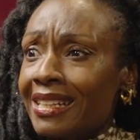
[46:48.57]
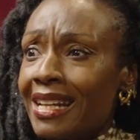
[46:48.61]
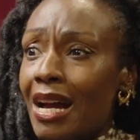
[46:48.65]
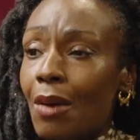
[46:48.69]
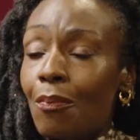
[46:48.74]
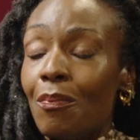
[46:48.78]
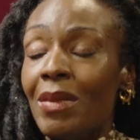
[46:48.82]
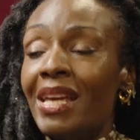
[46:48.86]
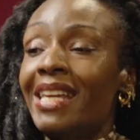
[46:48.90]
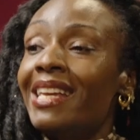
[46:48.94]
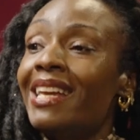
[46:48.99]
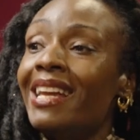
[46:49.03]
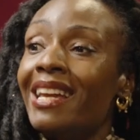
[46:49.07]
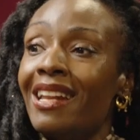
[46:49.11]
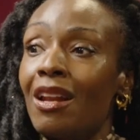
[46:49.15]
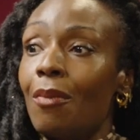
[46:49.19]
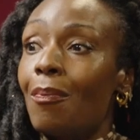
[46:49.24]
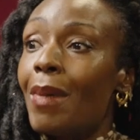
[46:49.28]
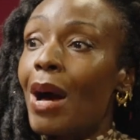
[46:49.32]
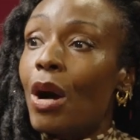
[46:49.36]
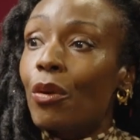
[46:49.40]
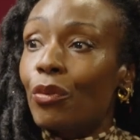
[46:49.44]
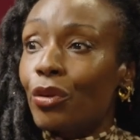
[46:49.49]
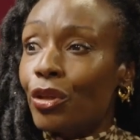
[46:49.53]
not making it
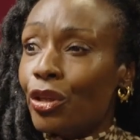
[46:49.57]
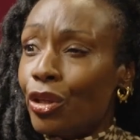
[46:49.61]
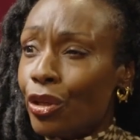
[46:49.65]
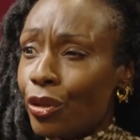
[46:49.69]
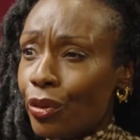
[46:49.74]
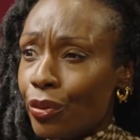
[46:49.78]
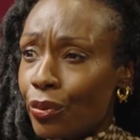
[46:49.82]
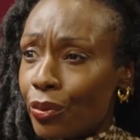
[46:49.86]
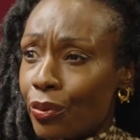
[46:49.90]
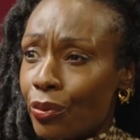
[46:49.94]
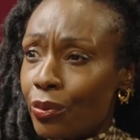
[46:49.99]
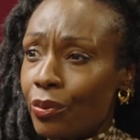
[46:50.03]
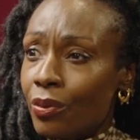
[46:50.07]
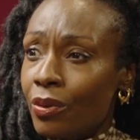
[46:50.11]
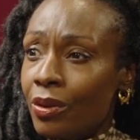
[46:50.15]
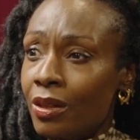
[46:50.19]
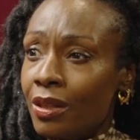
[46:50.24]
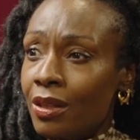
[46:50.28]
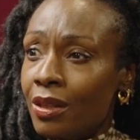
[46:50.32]
about you,